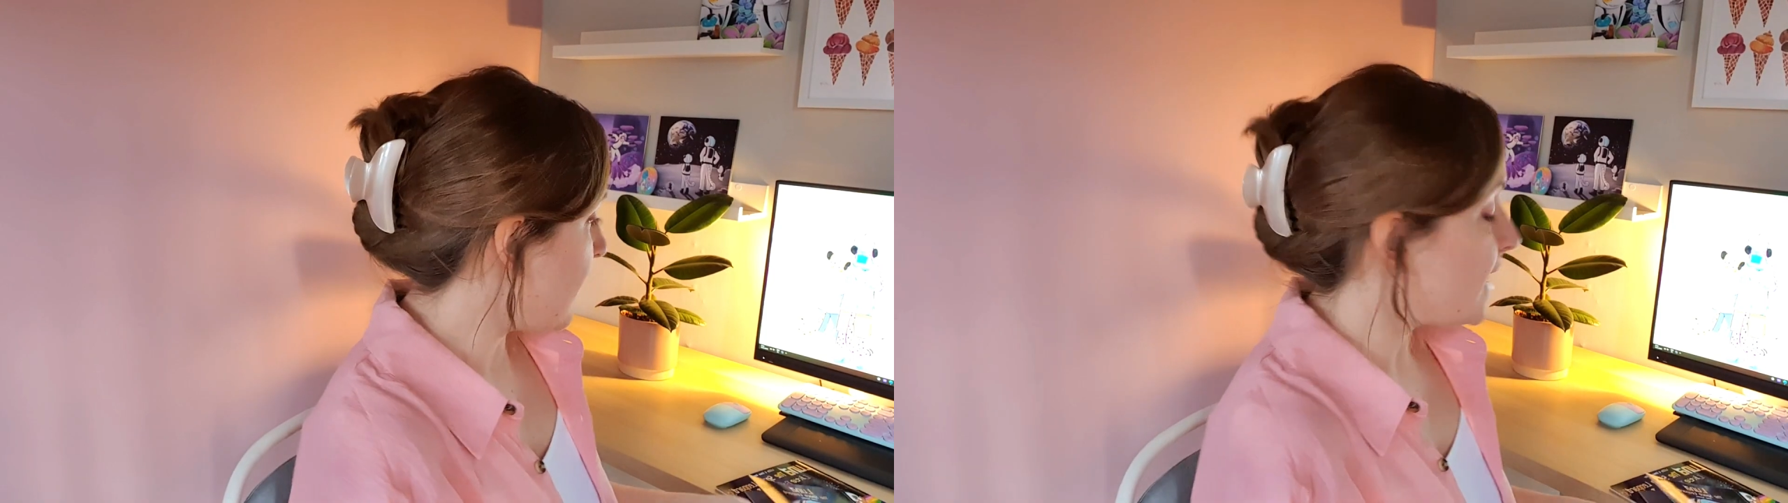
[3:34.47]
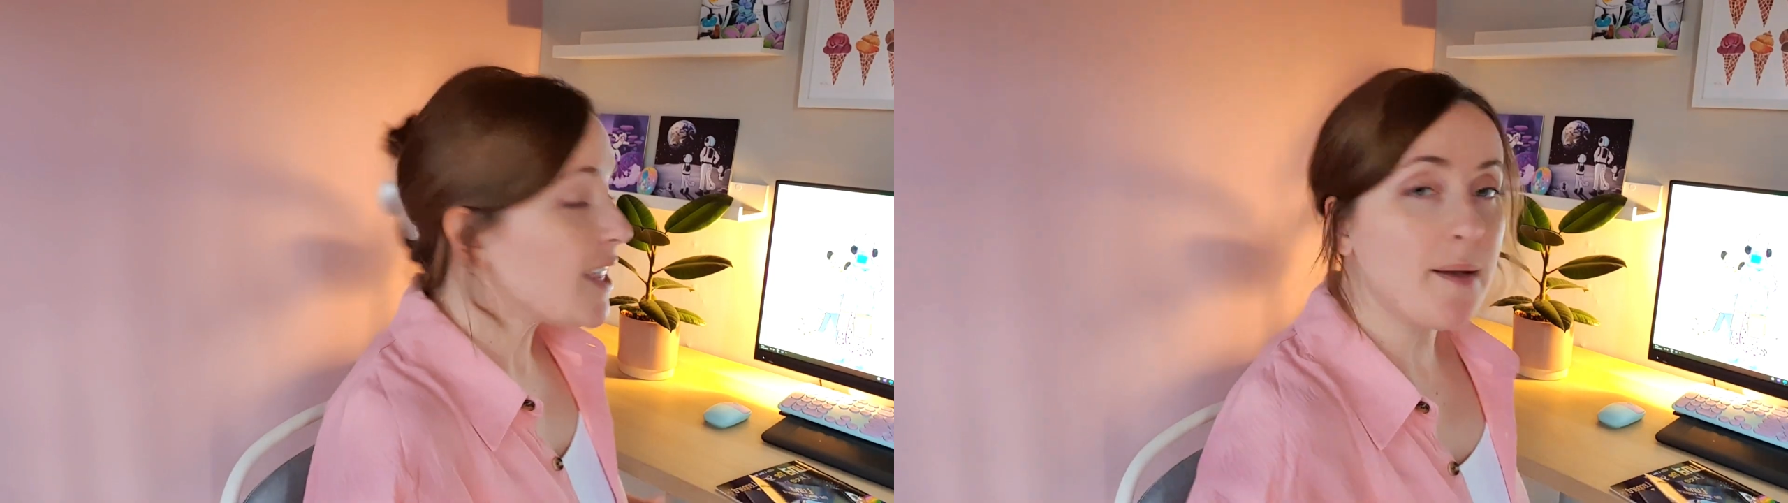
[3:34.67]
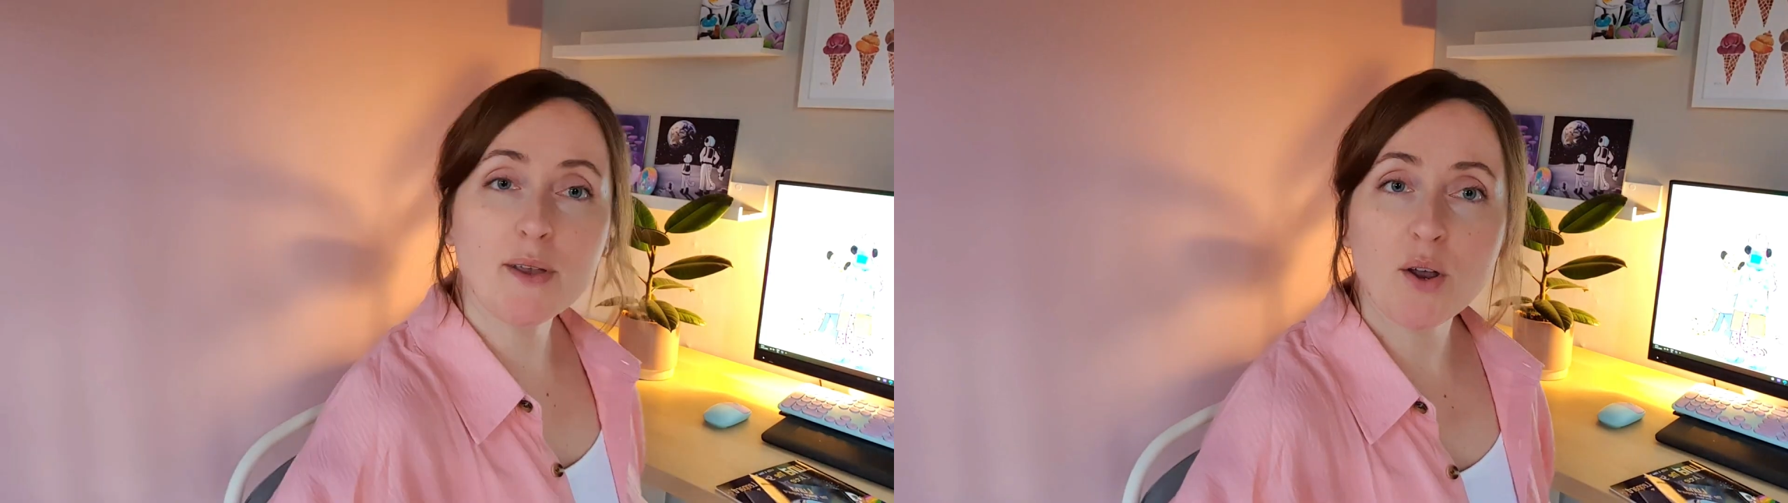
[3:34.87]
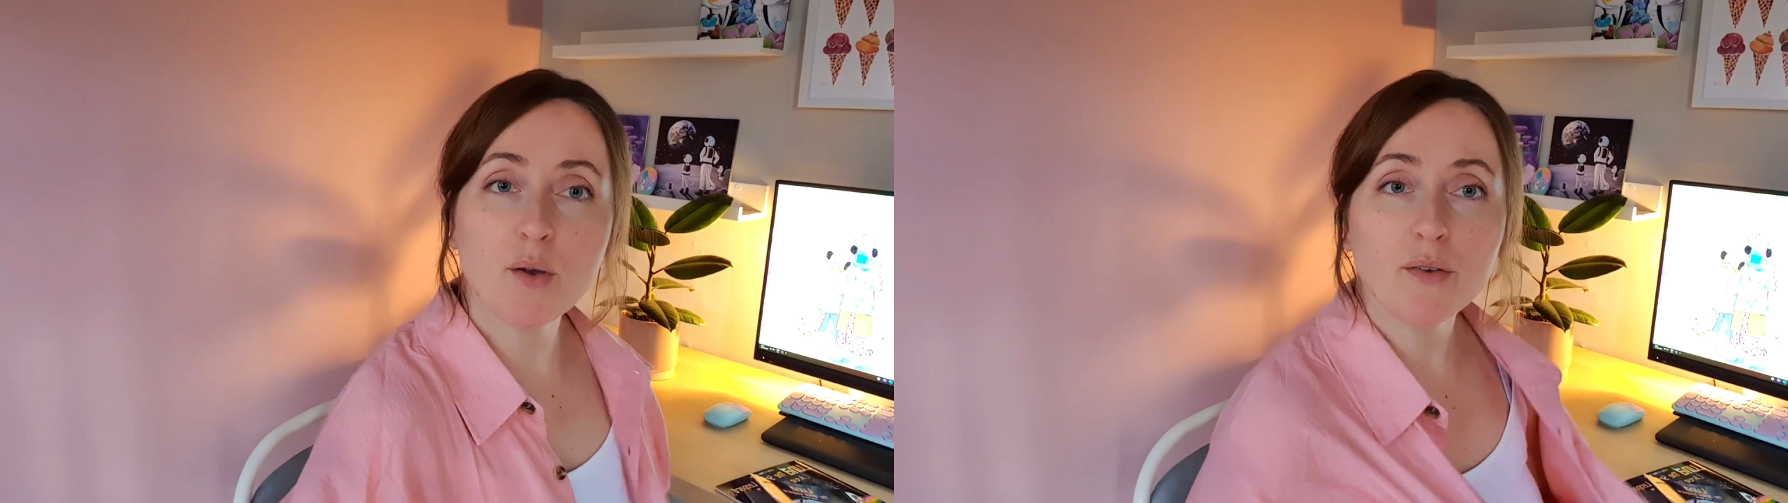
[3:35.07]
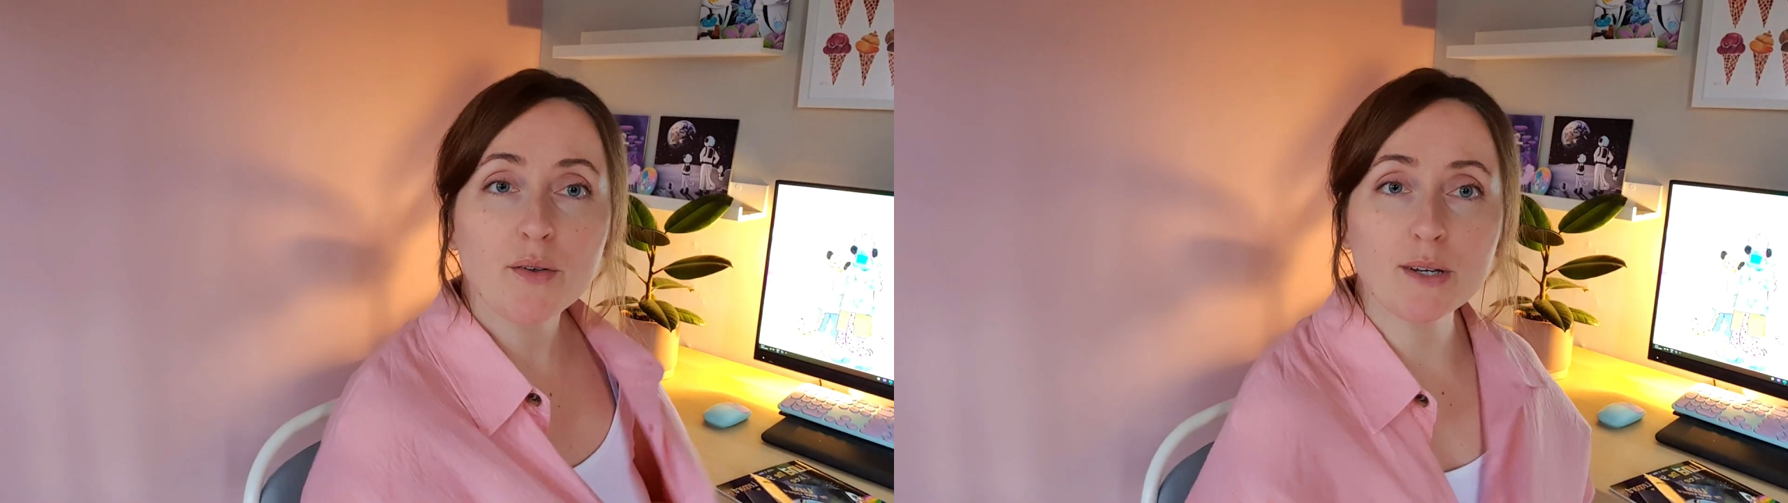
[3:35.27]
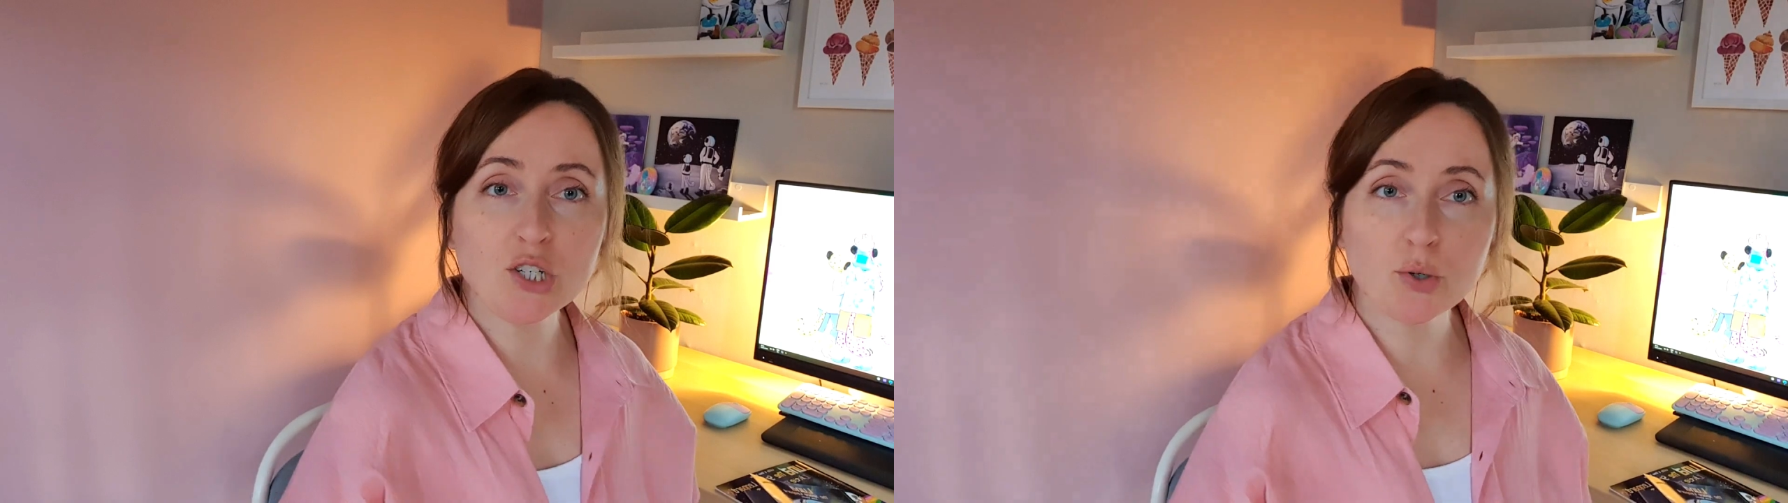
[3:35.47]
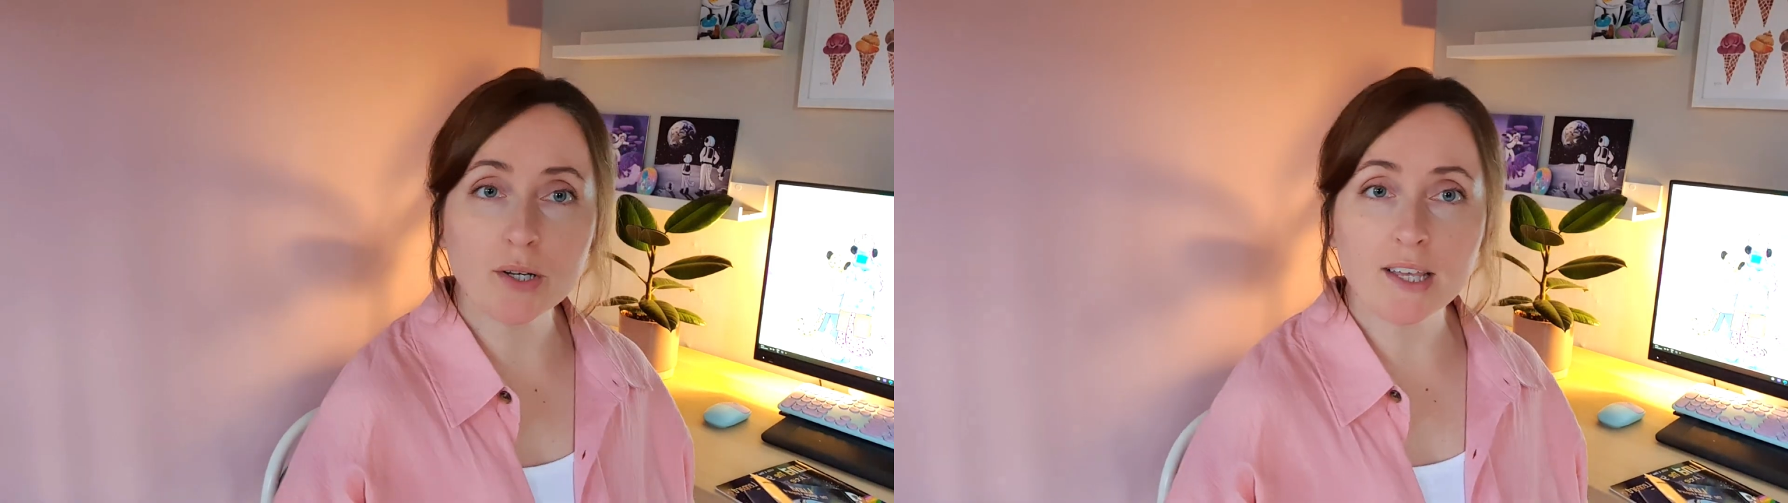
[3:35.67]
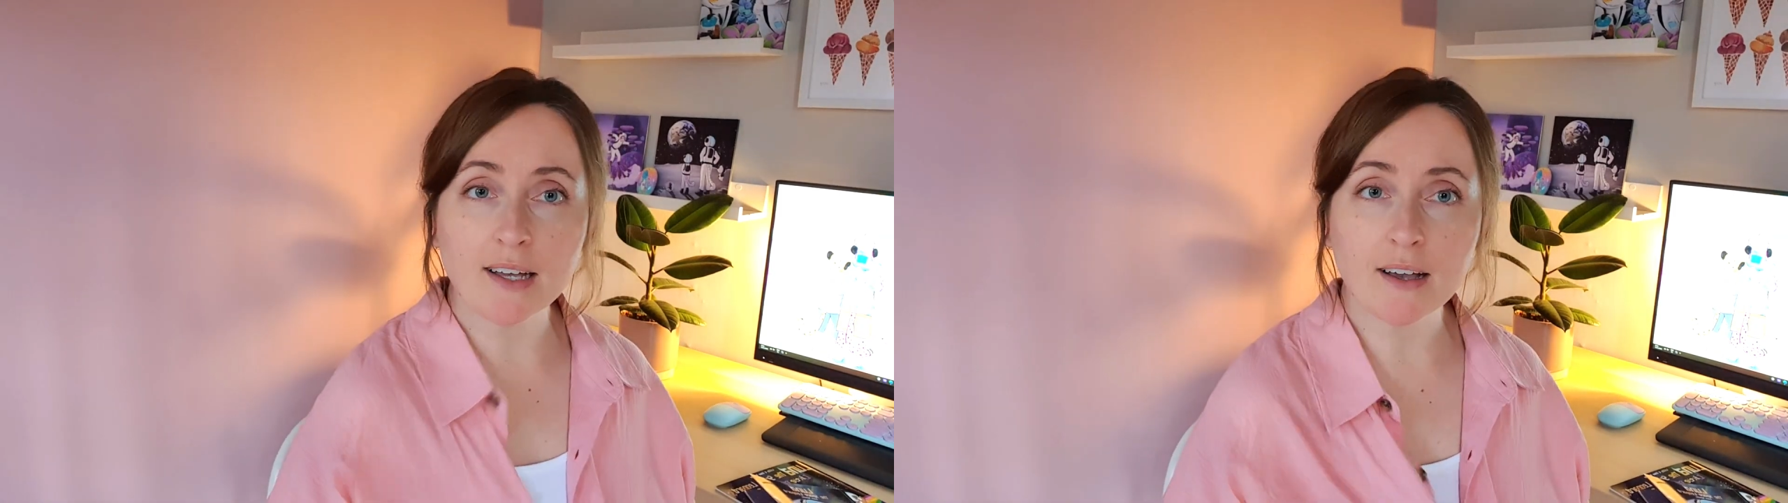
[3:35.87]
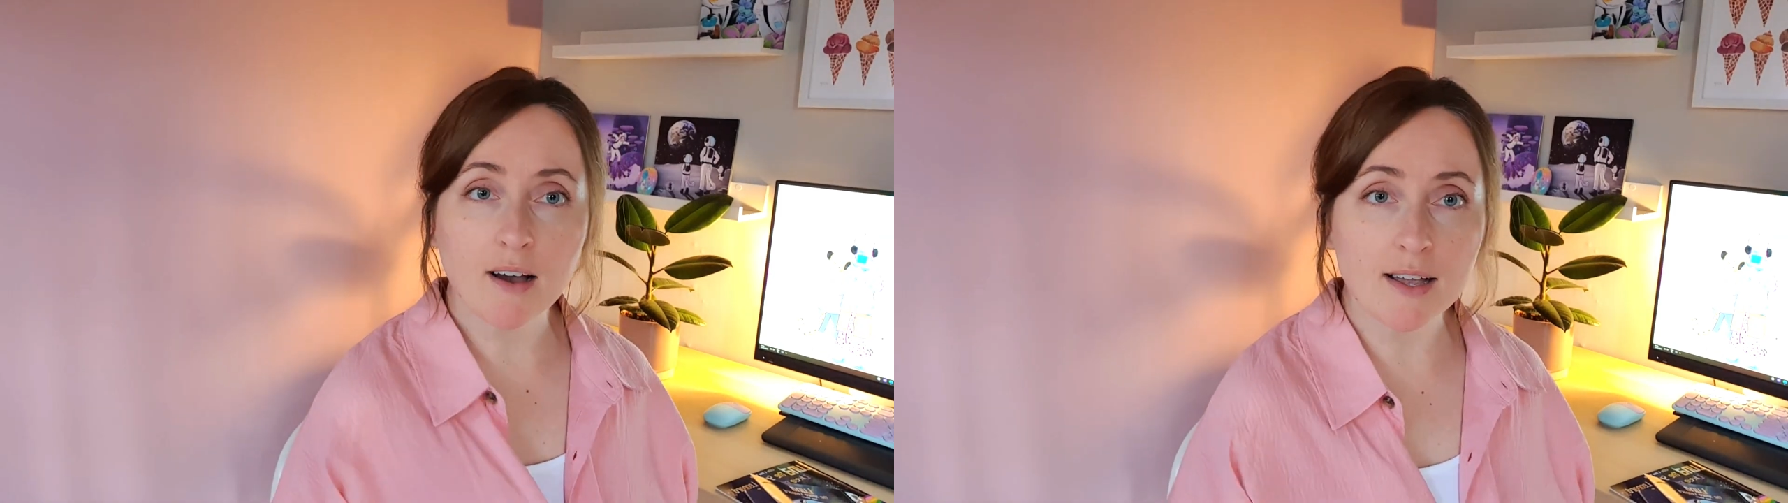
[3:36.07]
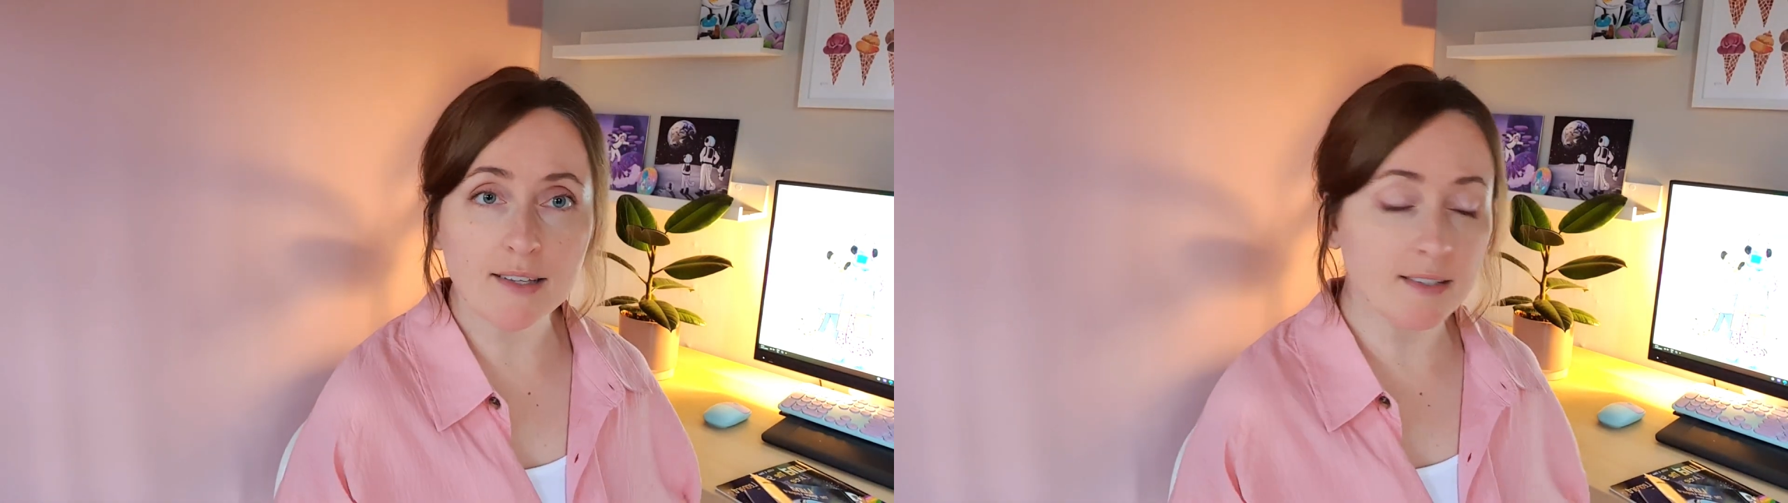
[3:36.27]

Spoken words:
Let me know if you enjoy that, guys.